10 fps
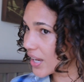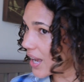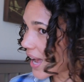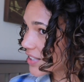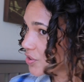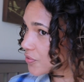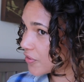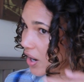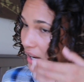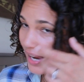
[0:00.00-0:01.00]
As
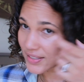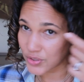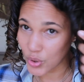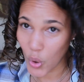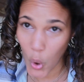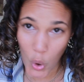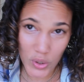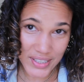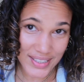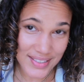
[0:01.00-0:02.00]
far as the
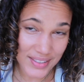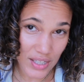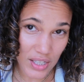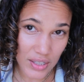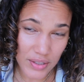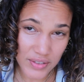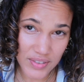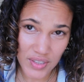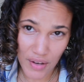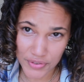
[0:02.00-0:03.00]
hold, it's a
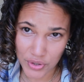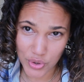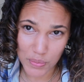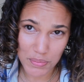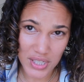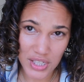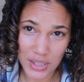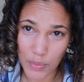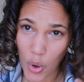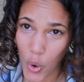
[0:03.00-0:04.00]
soft to
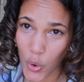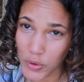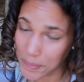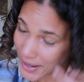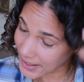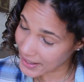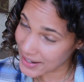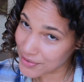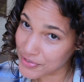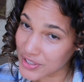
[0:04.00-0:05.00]
medium hold. My
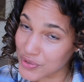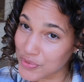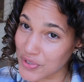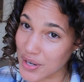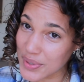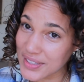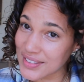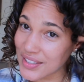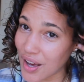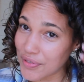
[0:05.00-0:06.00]
hair feels very
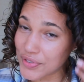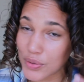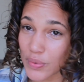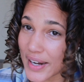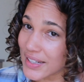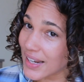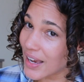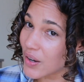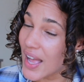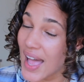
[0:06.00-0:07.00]
soft right
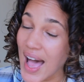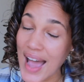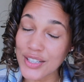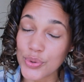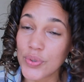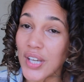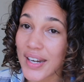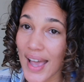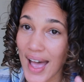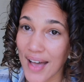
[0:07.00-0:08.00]
now. I do
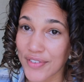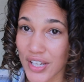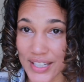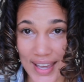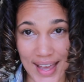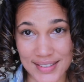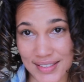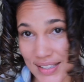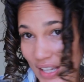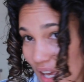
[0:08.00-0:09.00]
not have a
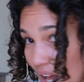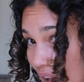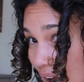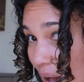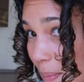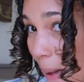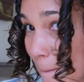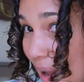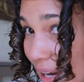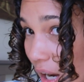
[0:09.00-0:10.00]
cast.
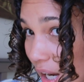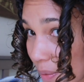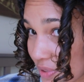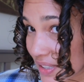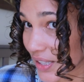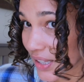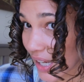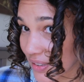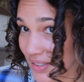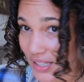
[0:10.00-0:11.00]
My clumps did
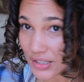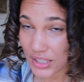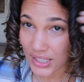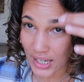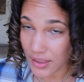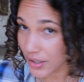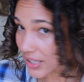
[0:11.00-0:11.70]
not stay together